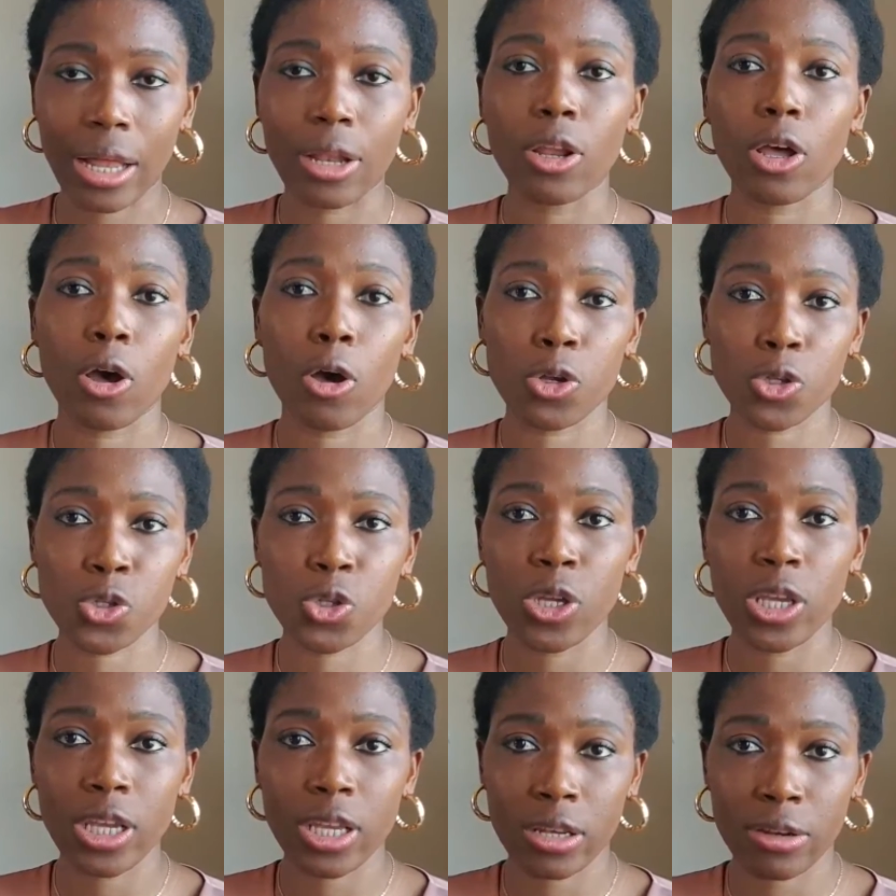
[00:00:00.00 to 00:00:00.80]
And
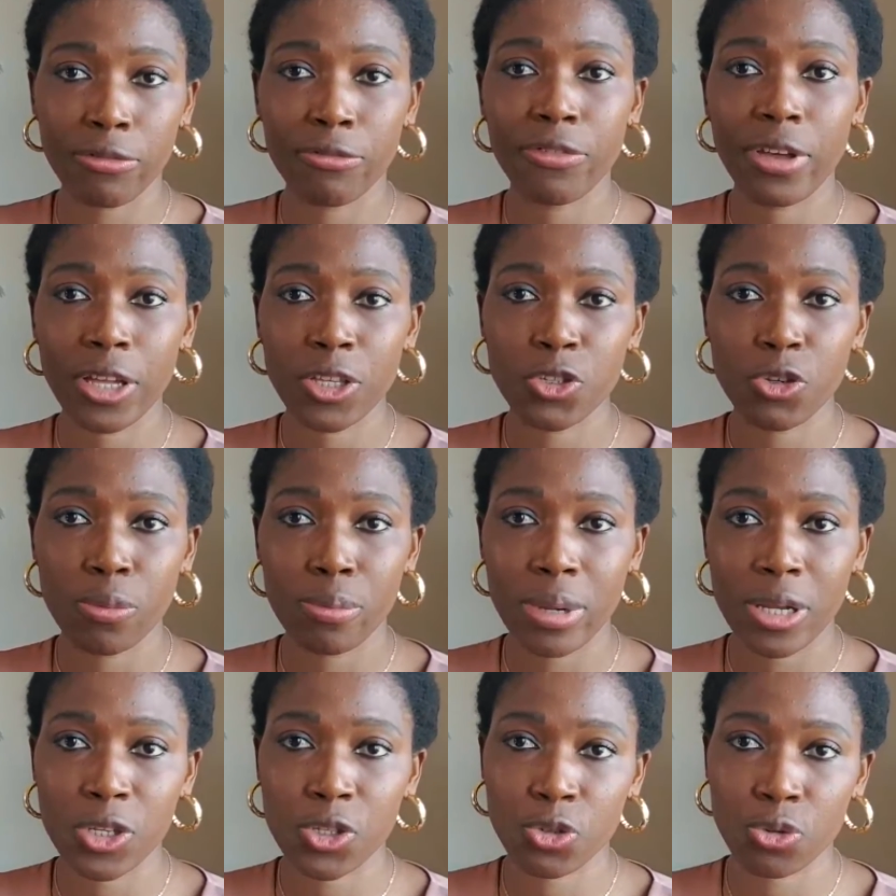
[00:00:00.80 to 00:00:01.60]
also it can affect your
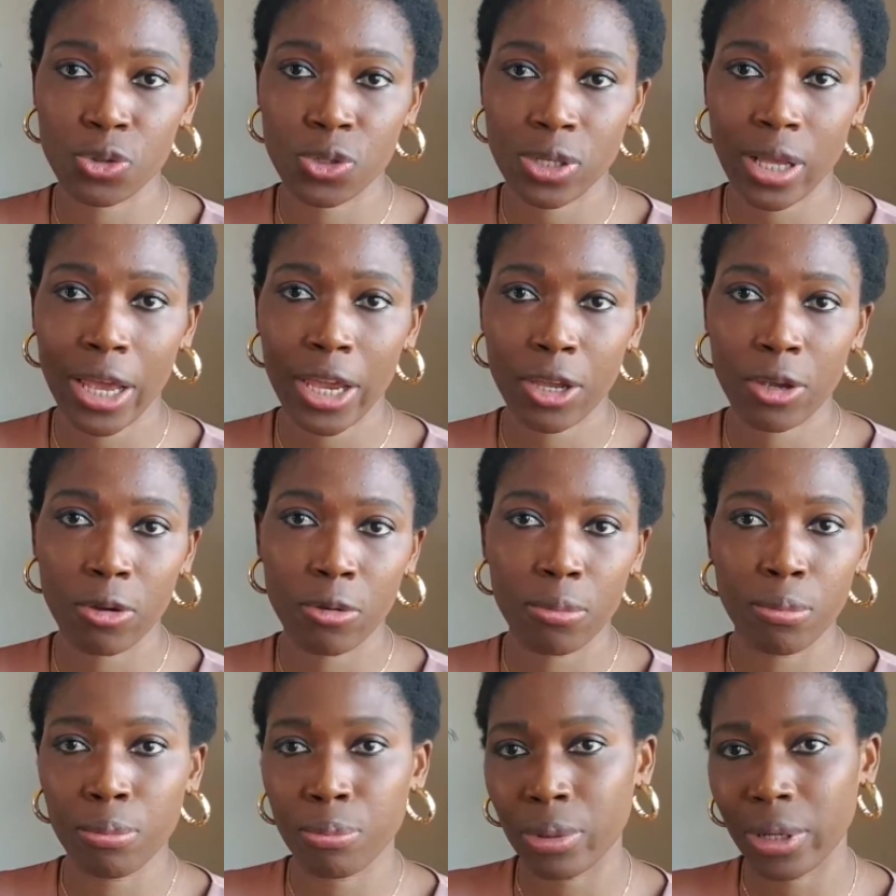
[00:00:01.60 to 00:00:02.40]
menstrual
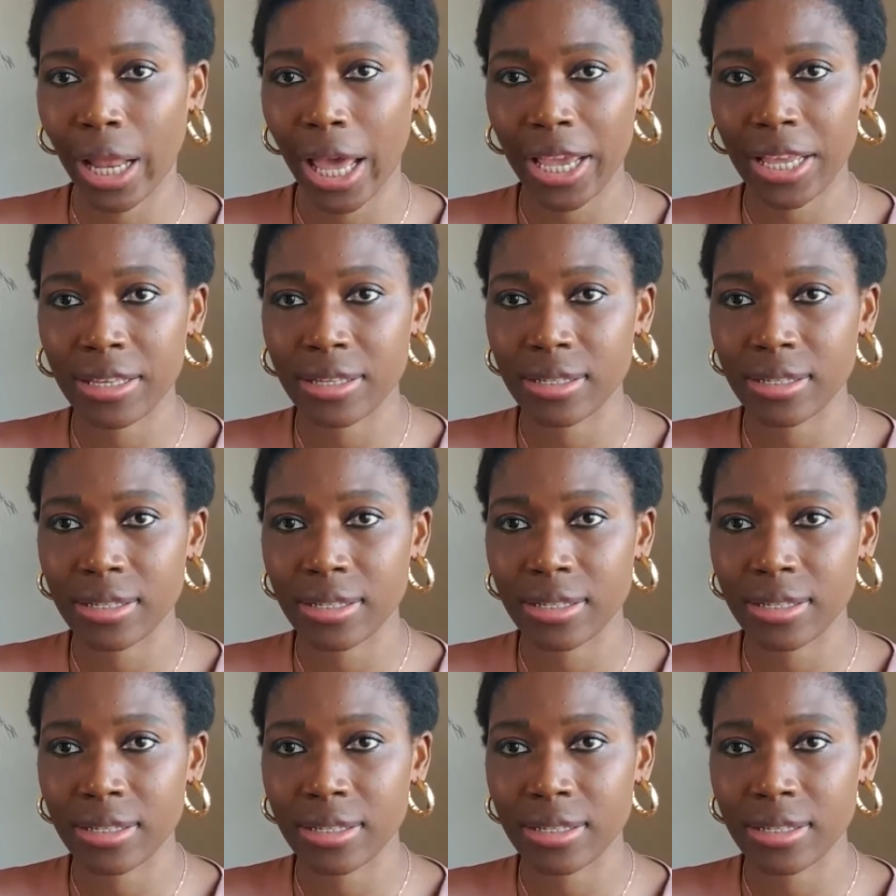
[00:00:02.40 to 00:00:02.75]
cycle. But like I